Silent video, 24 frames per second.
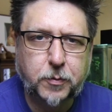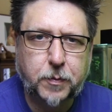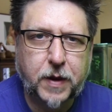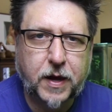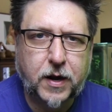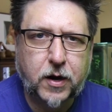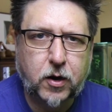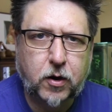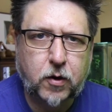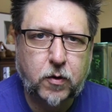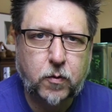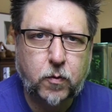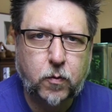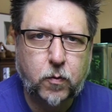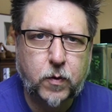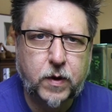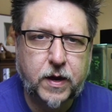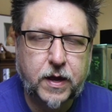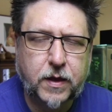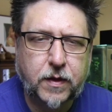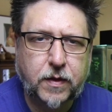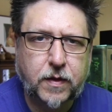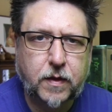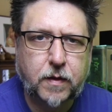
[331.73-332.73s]
better
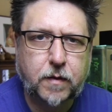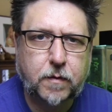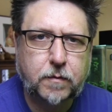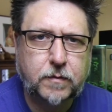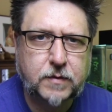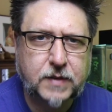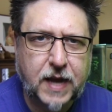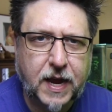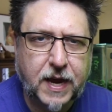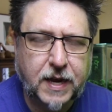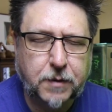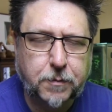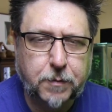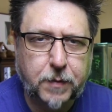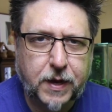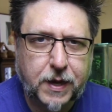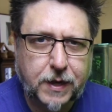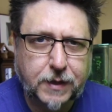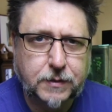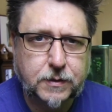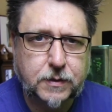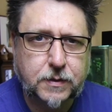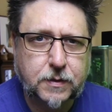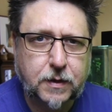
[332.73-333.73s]
with tank
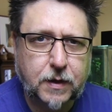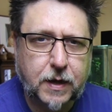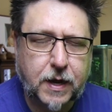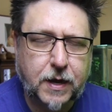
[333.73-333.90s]
mates.